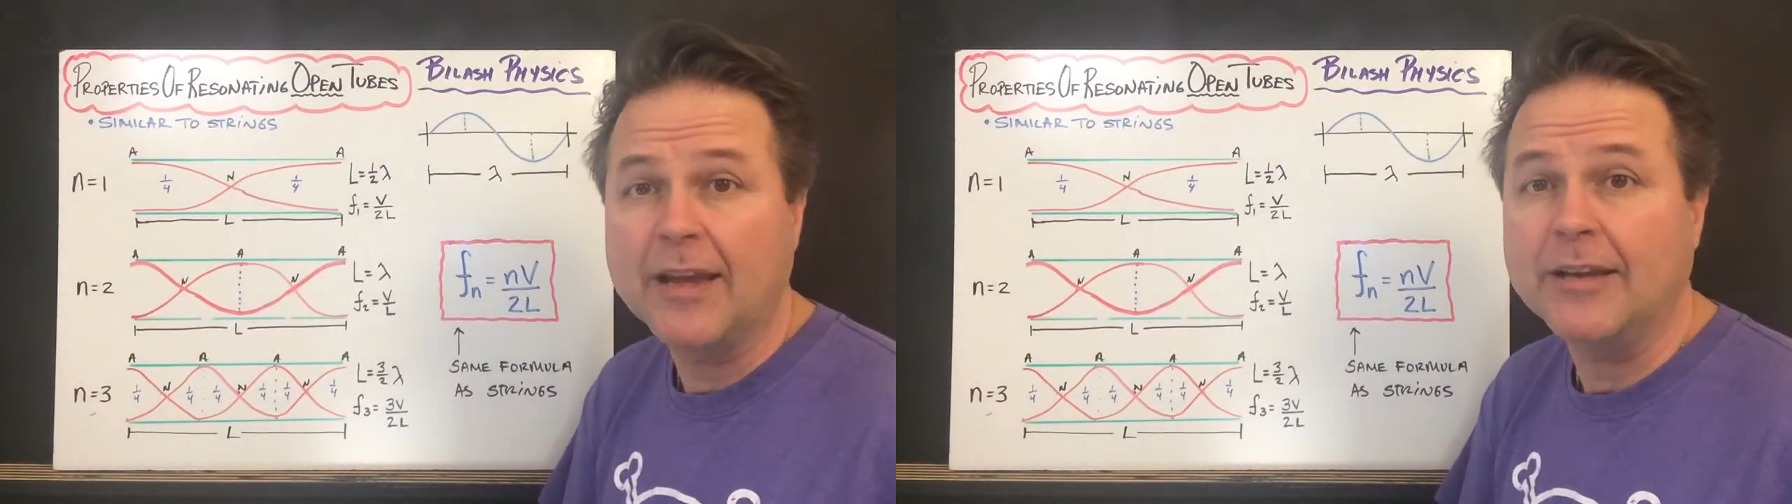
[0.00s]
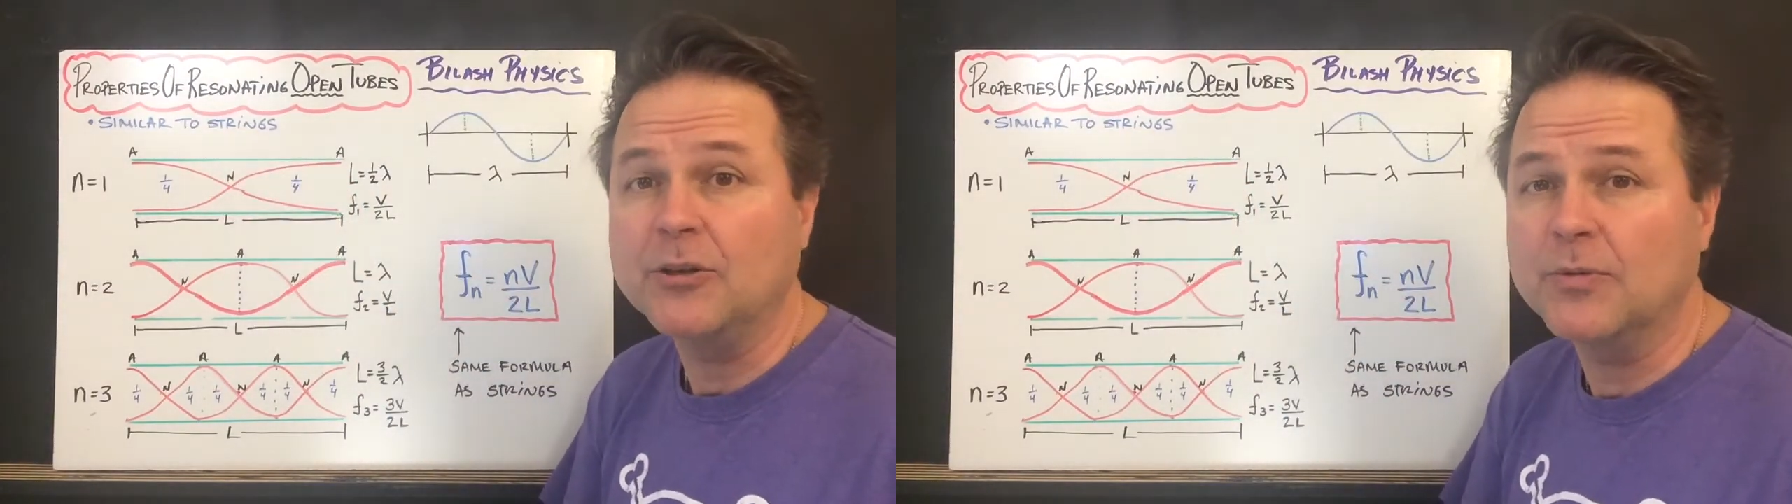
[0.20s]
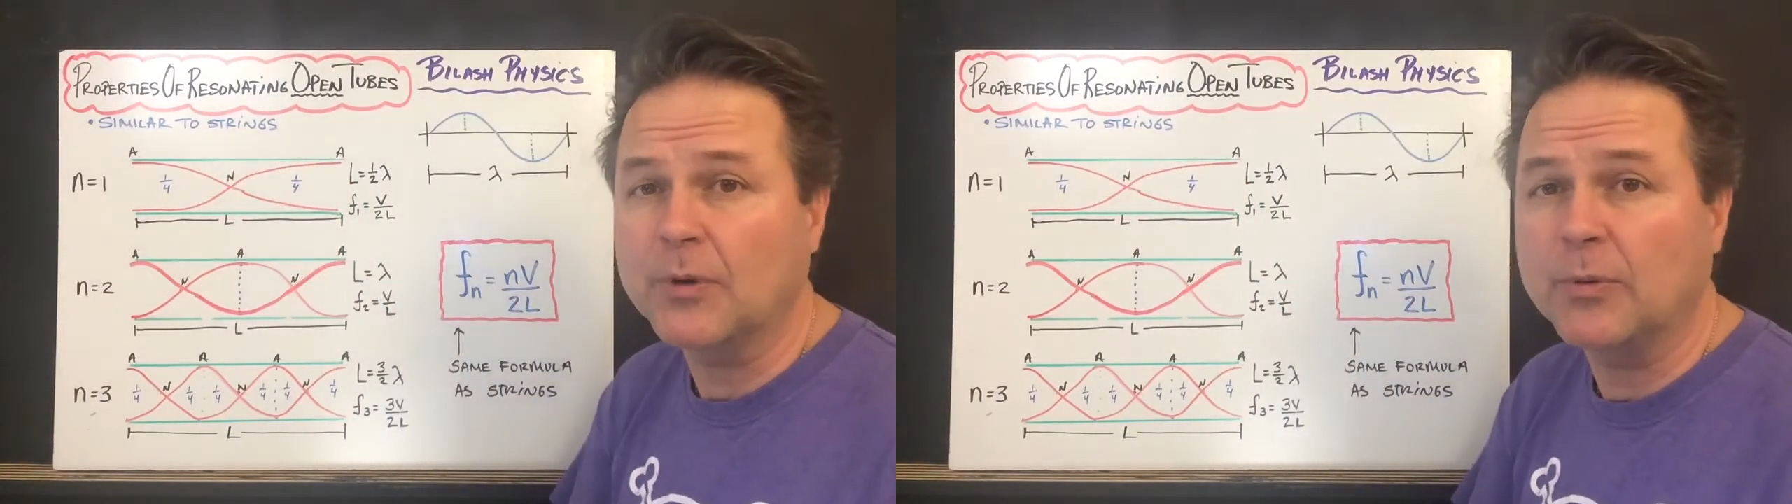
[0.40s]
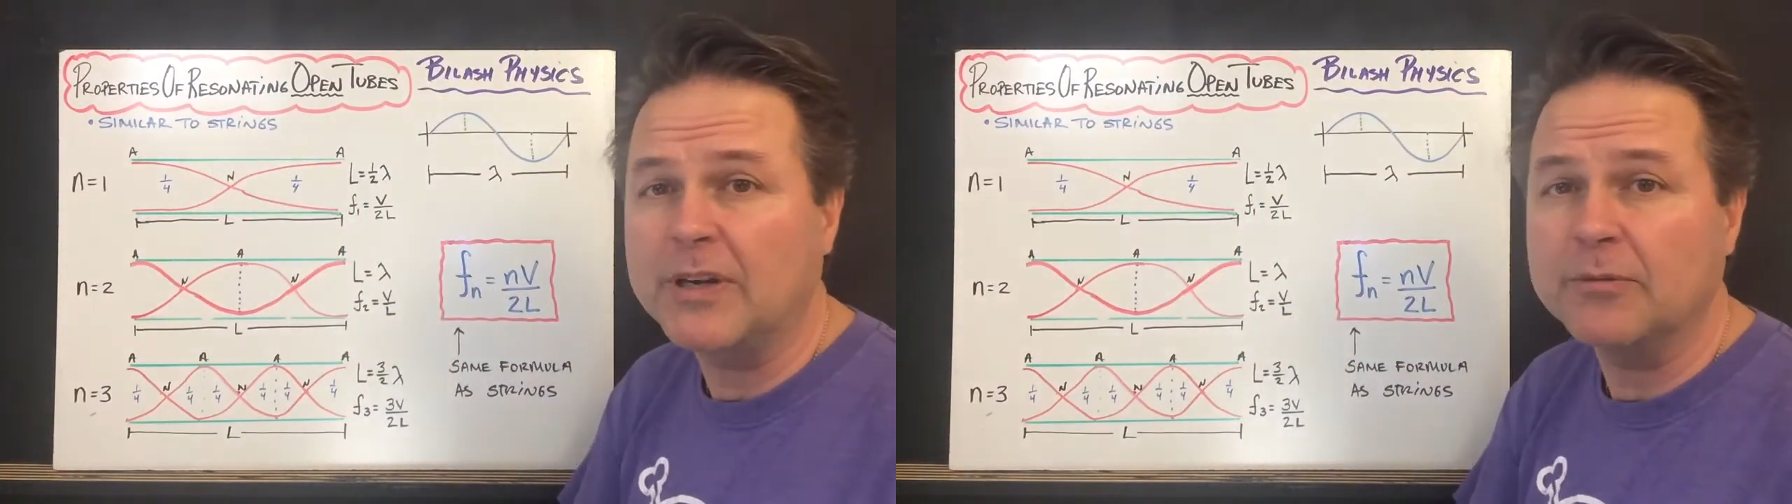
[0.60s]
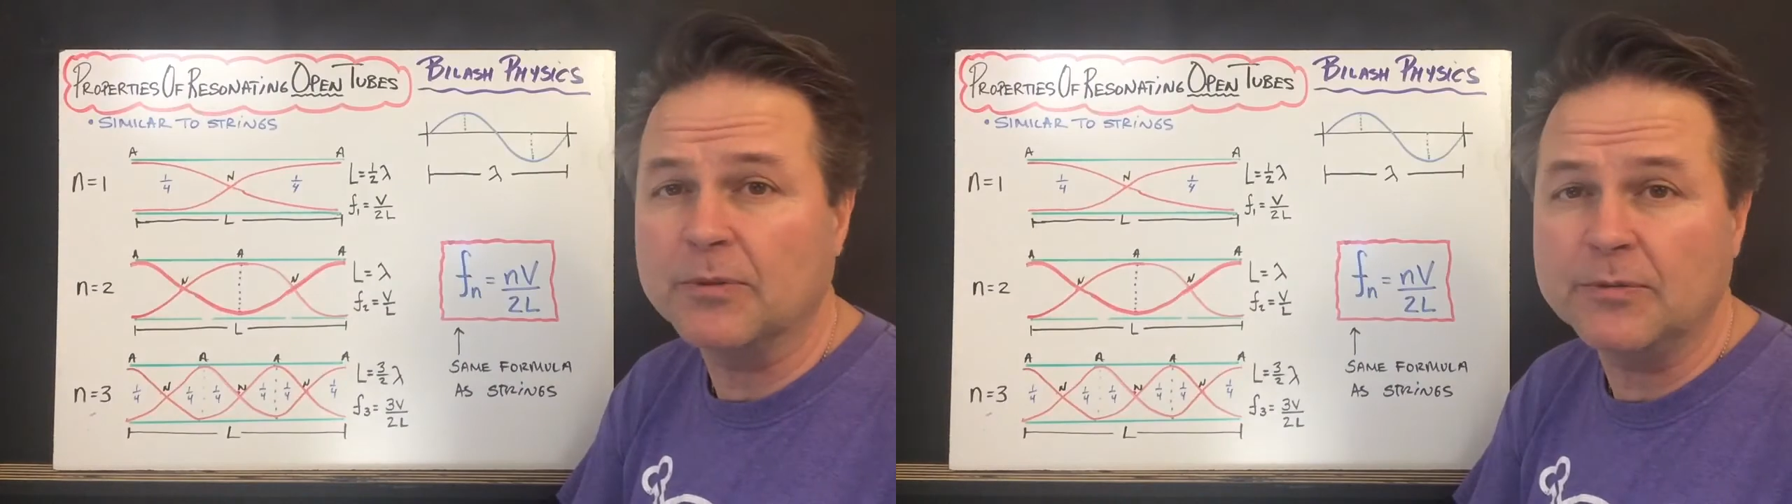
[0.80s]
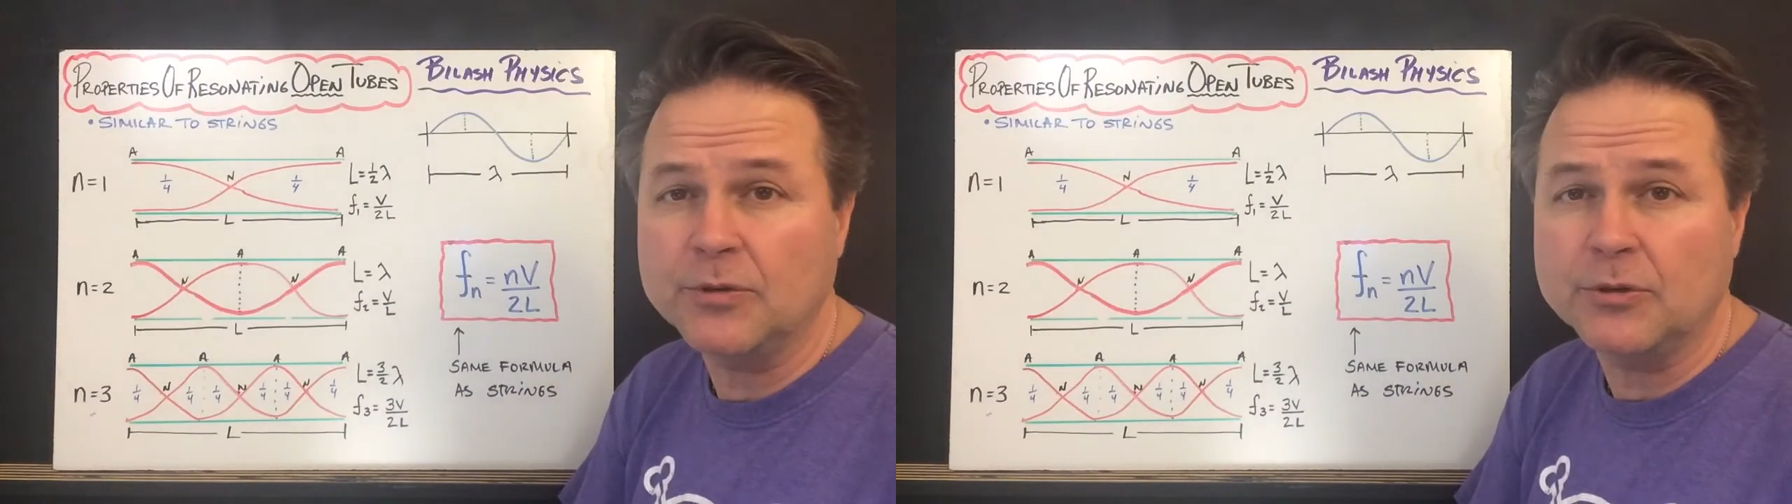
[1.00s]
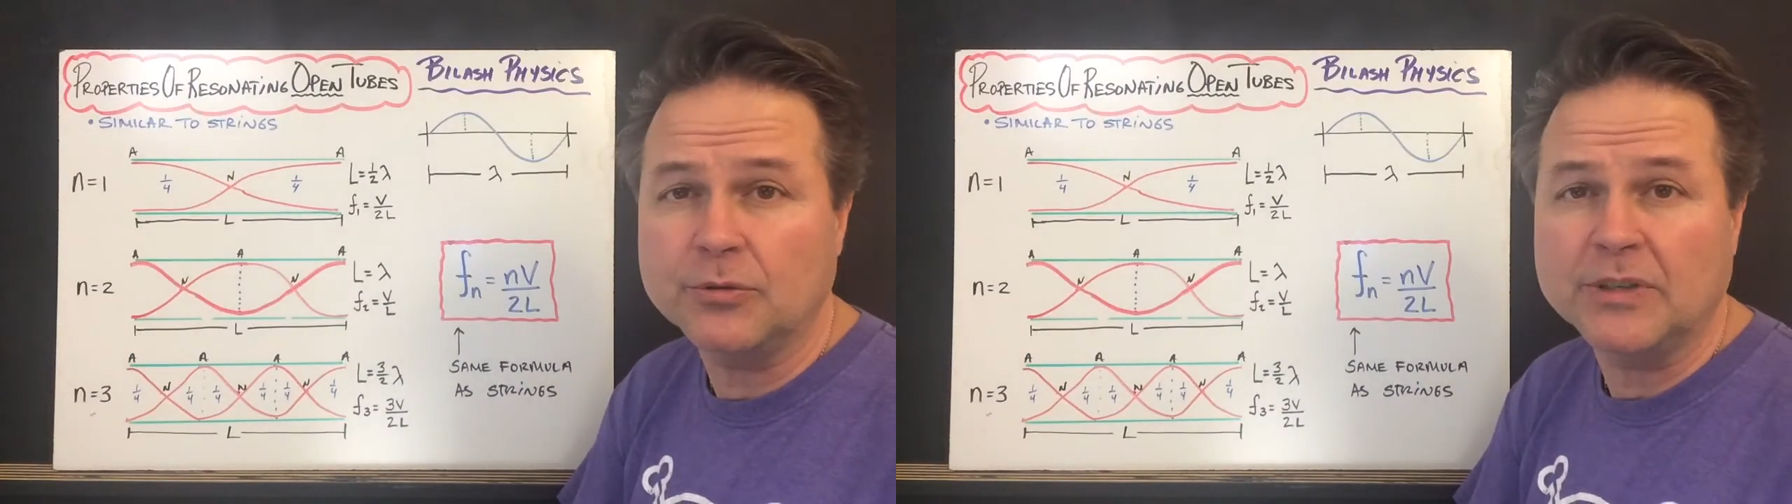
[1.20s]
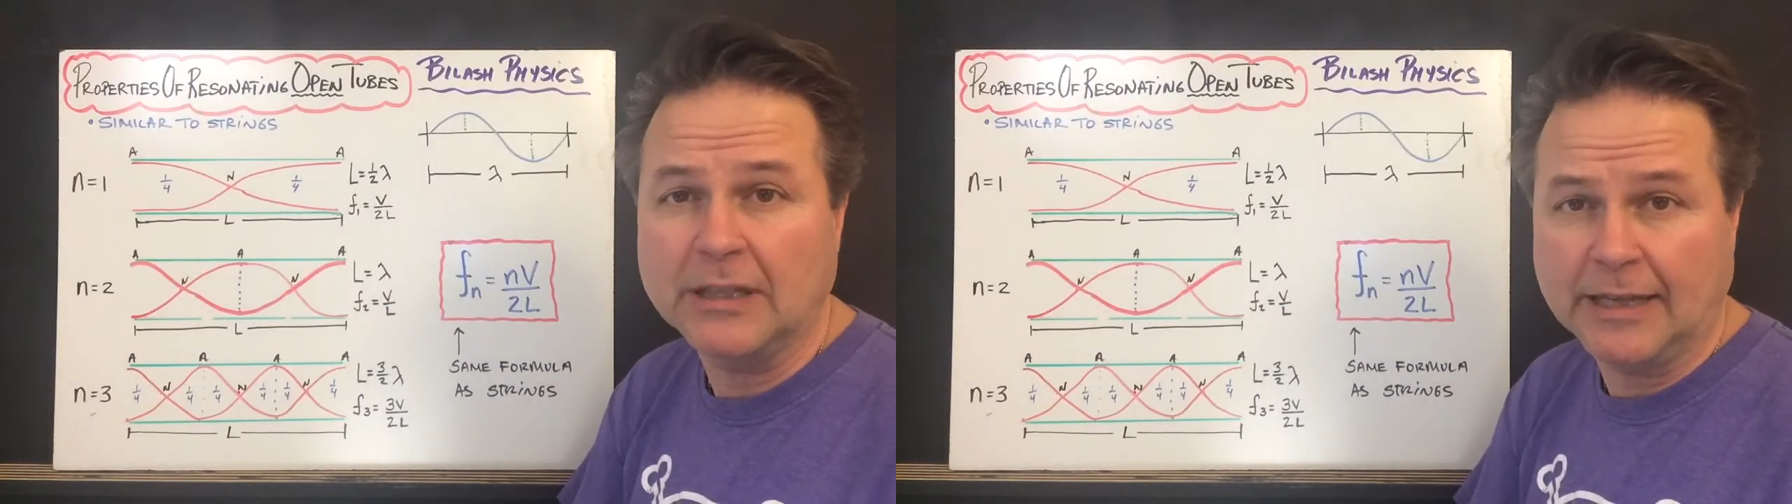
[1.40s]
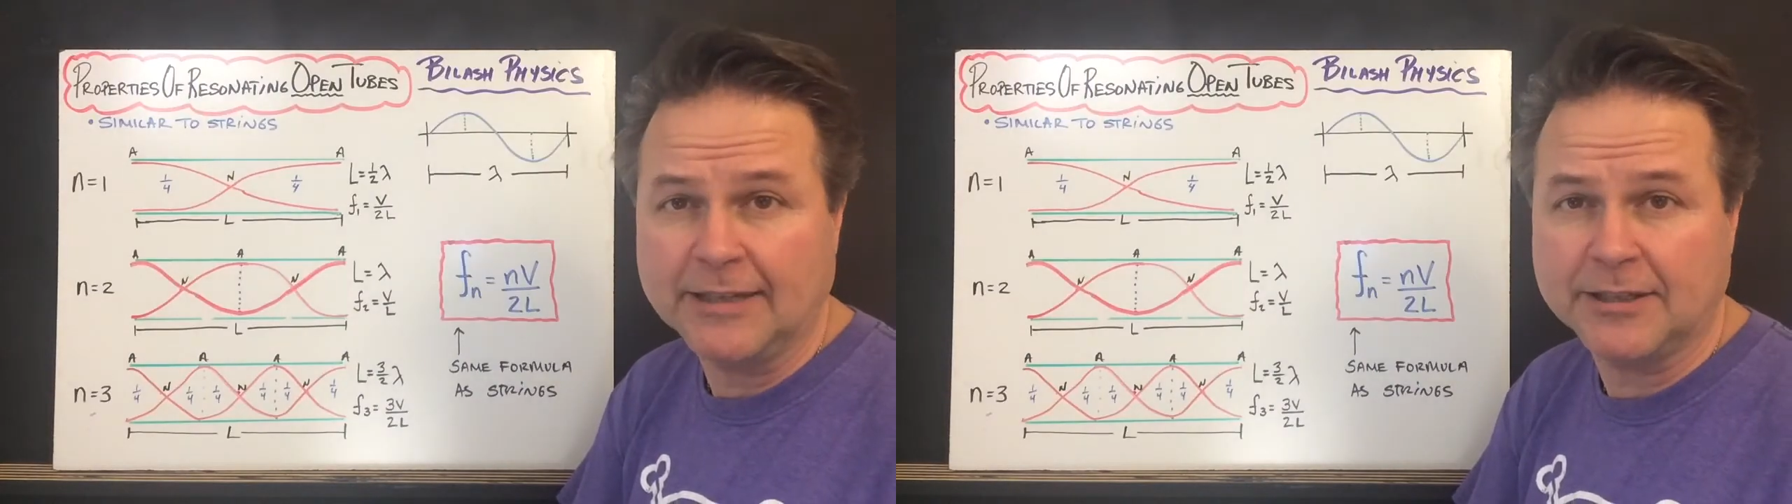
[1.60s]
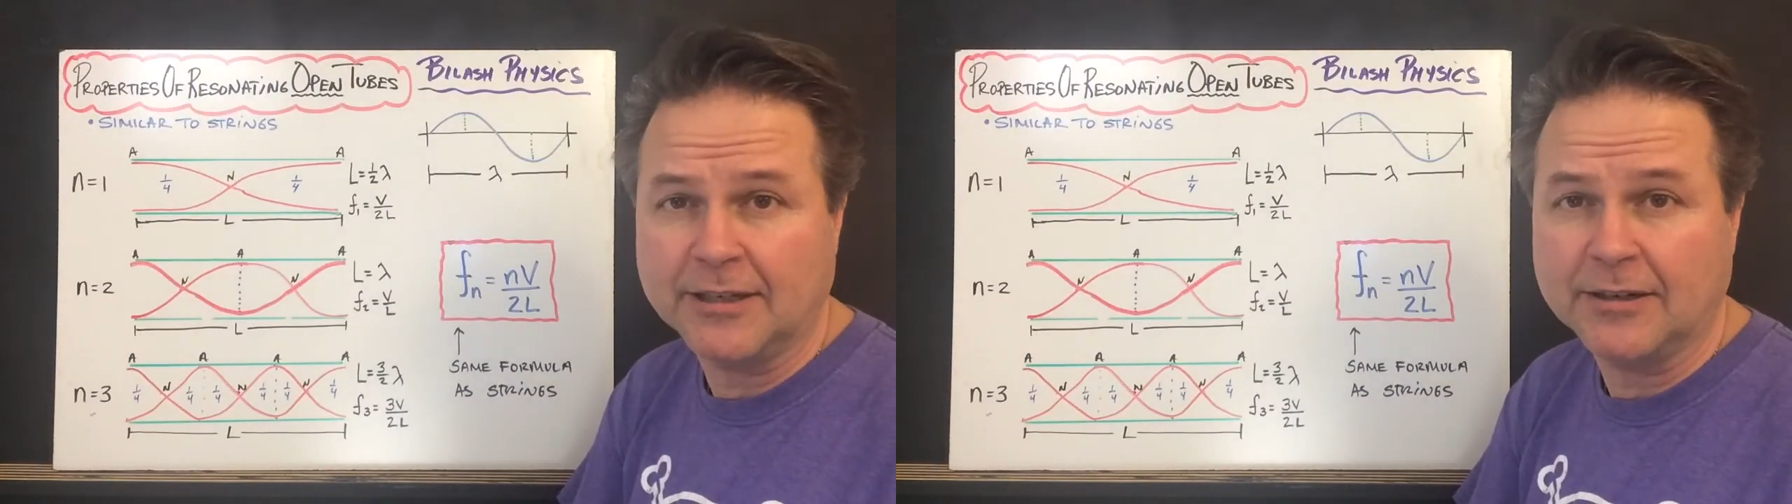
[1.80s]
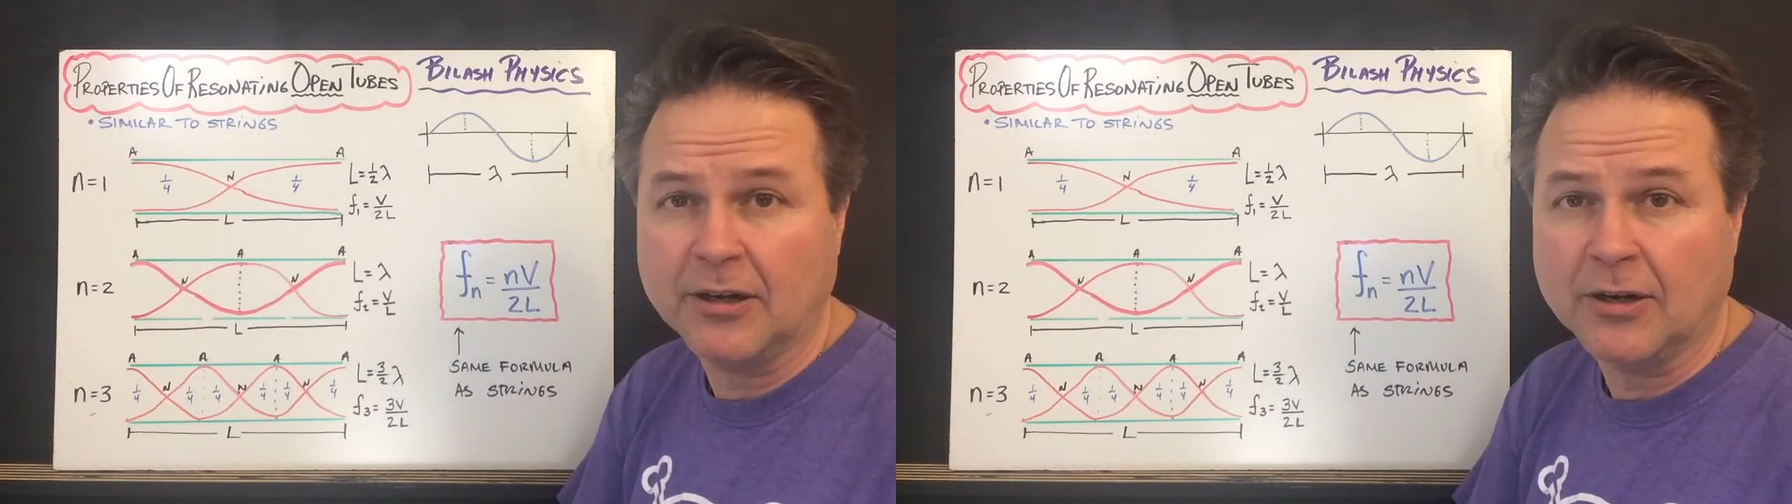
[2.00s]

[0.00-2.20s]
and you've already reviewed the lesson